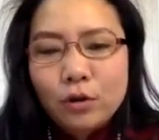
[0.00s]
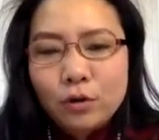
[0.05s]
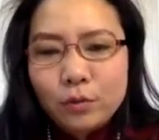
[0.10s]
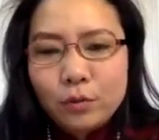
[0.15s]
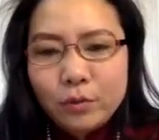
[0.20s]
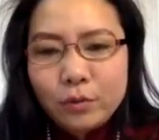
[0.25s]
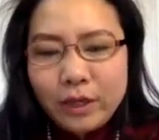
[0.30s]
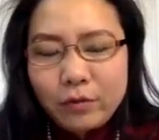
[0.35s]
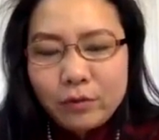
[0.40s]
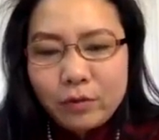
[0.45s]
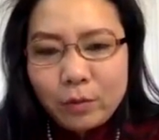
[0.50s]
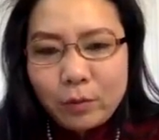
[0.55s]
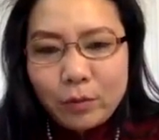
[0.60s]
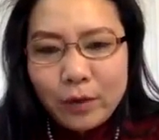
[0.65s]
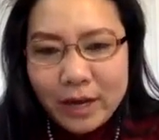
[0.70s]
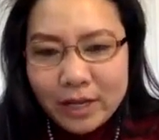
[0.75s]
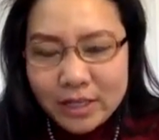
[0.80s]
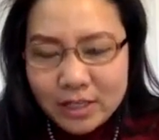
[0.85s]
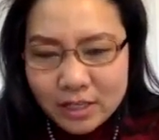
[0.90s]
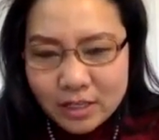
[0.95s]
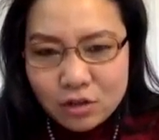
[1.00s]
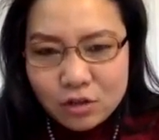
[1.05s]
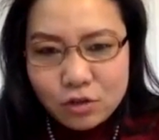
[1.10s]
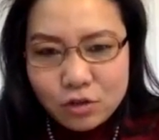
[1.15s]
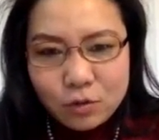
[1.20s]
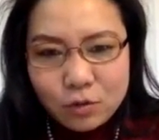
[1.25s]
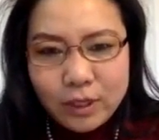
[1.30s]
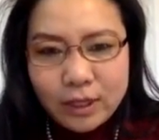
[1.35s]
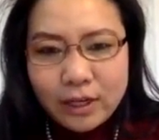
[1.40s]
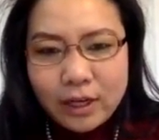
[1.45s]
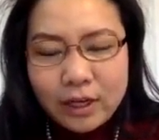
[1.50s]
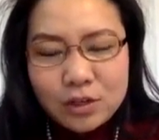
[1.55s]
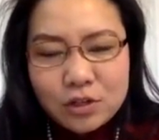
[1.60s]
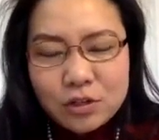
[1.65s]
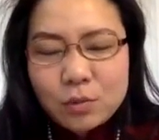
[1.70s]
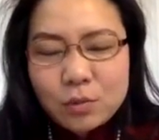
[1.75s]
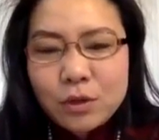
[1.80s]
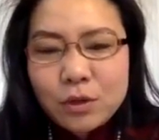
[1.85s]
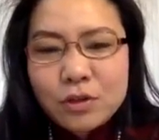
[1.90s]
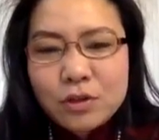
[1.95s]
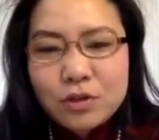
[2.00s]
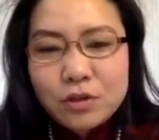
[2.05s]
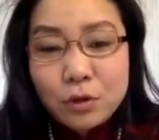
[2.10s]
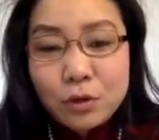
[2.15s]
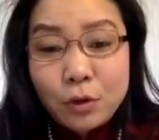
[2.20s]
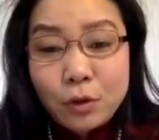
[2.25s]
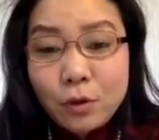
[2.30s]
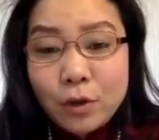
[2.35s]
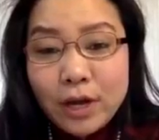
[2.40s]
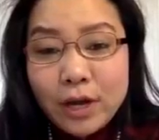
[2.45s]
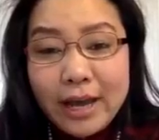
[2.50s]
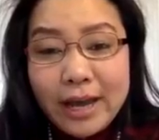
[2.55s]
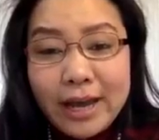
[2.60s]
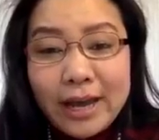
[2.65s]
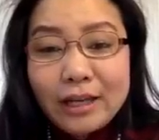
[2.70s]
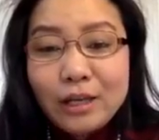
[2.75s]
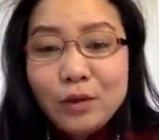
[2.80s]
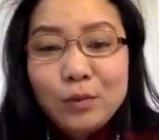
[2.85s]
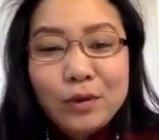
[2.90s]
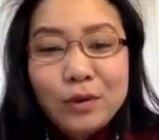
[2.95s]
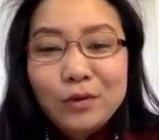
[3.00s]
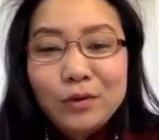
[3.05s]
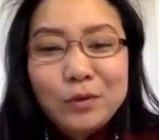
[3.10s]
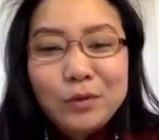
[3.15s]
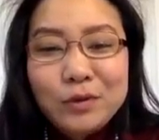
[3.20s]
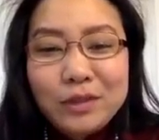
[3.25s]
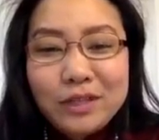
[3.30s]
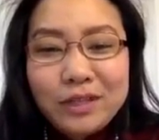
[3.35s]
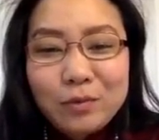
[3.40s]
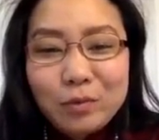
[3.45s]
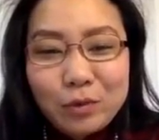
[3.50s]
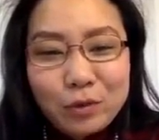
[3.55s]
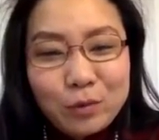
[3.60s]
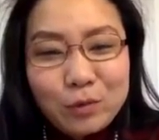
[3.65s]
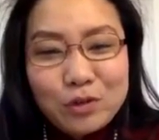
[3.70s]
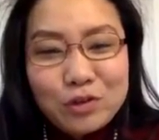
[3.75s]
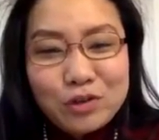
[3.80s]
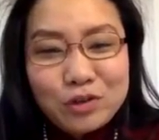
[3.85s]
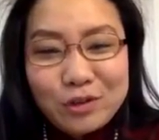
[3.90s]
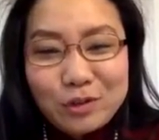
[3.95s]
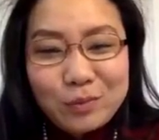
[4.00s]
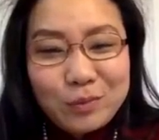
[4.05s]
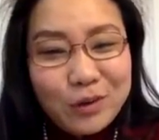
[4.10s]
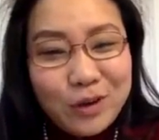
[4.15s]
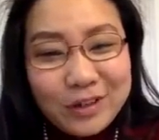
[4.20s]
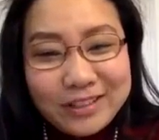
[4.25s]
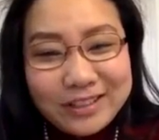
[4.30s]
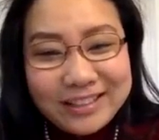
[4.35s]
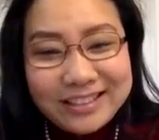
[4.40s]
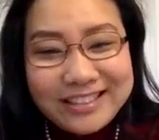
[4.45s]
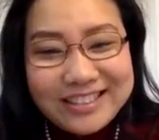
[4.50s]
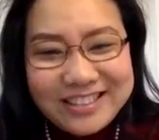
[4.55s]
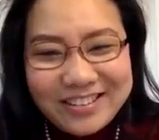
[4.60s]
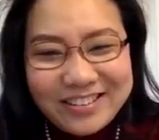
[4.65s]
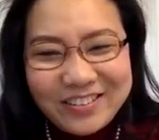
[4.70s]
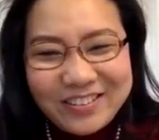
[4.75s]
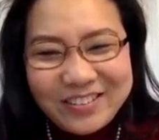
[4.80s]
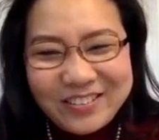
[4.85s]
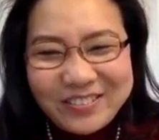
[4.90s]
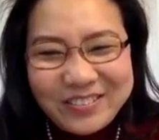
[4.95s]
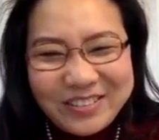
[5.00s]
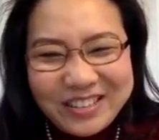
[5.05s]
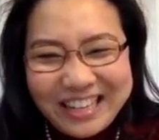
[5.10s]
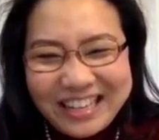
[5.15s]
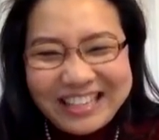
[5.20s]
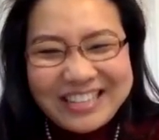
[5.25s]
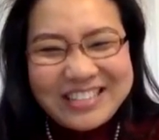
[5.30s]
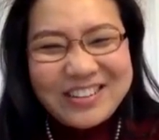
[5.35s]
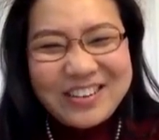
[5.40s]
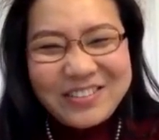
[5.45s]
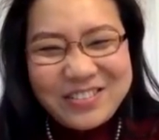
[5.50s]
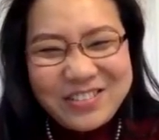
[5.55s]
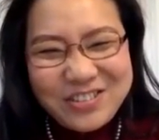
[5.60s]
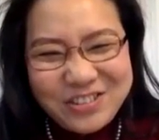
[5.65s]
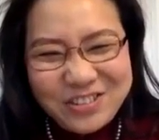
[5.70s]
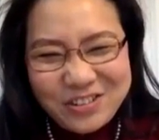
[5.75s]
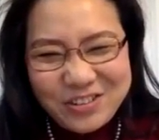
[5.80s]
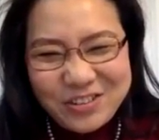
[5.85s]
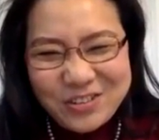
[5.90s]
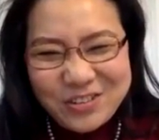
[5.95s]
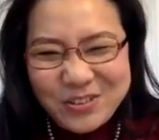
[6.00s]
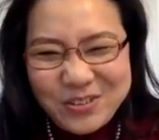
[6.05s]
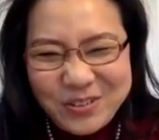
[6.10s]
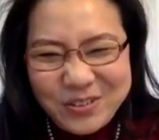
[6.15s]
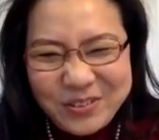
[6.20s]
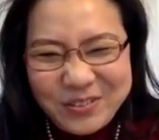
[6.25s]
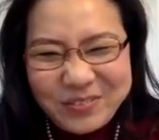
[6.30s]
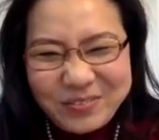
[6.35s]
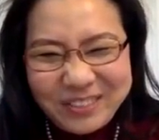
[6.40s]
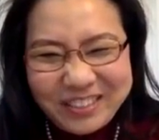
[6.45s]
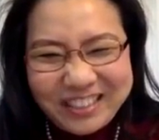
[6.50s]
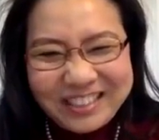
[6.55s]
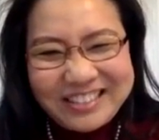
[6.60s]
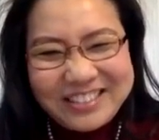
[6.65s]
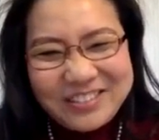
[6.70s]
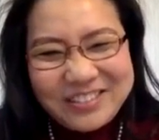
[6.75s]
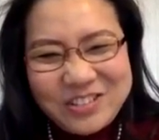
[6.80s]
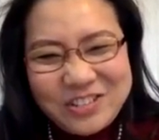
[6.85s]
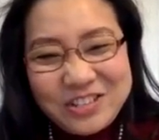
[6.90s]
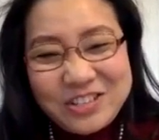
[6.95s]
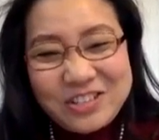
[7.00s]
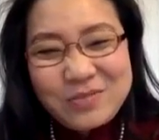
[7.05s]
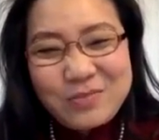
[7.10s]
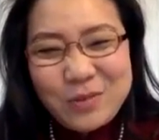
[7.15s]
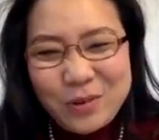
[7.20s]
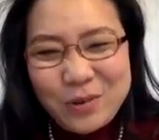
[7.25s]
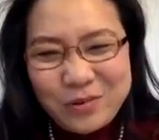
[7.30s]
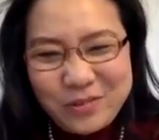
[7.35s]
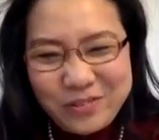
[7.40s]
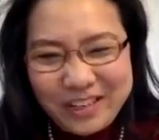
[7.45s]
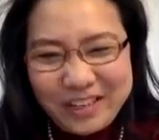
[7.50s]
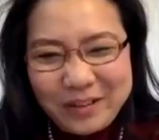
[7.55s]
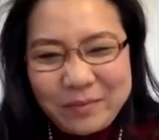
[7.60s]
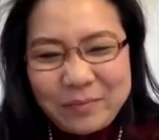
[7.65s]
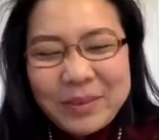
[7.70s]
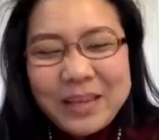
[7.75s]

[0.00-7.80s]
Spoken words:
give the presents to the customer. So anyone who need promotional products, so thinks of Sue. So she's profi.